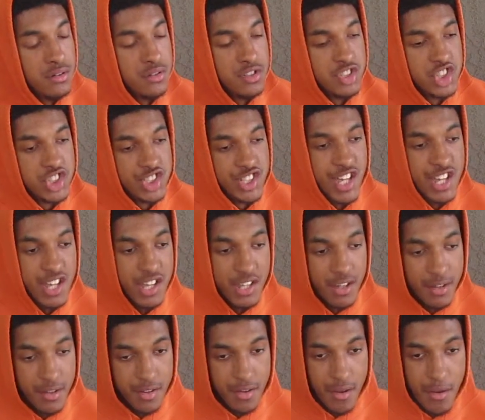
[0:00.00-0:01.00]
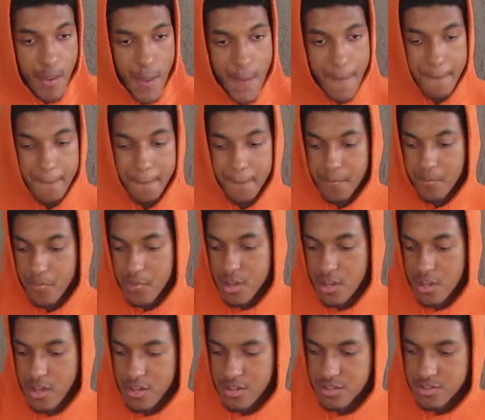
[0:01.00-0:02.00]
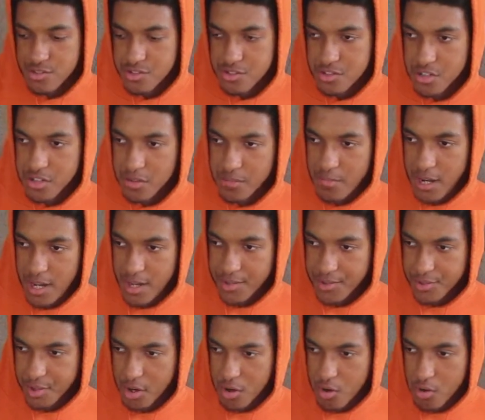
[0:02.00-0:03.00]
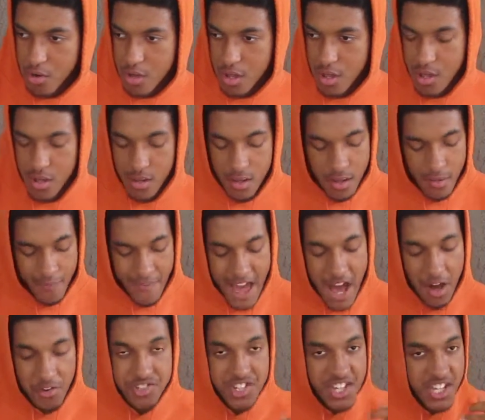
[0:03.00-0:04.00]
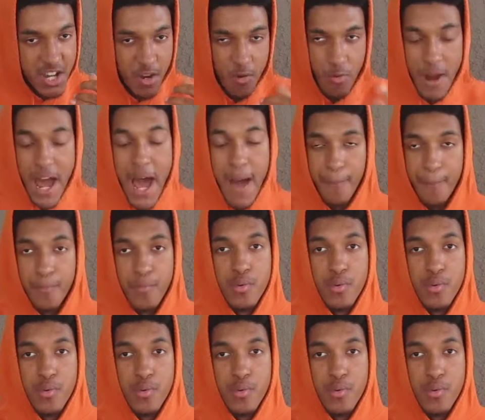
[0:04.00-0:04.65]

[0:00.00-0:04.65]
She took my soul. Now she can rap.